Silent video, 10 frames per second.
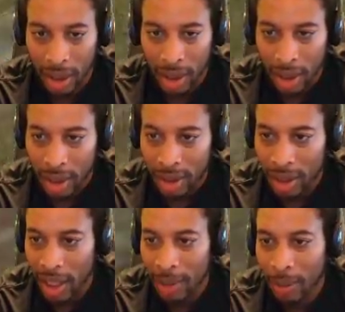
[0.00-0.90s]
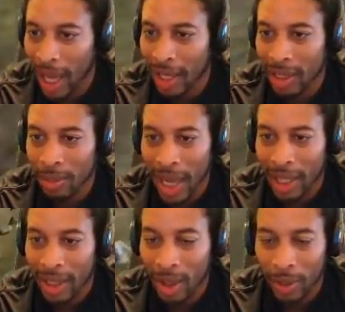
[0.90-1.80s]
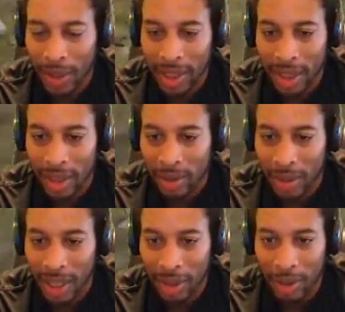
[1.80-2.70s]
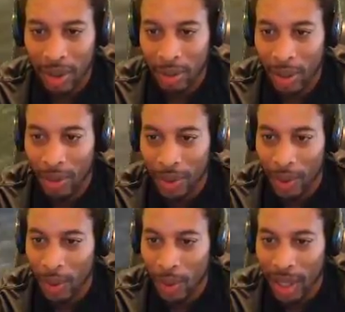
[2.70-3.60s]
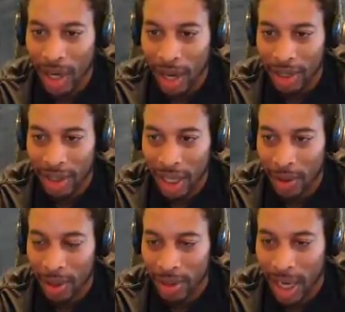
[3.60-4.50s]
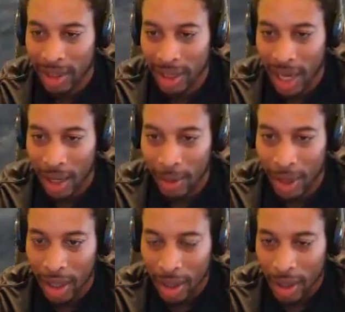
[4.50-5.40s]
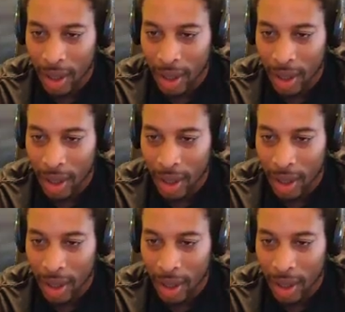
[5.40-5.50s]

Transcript: he black. He black. He on PlayStation. Man, come on, man. We we running all the stereotypes tonight, man.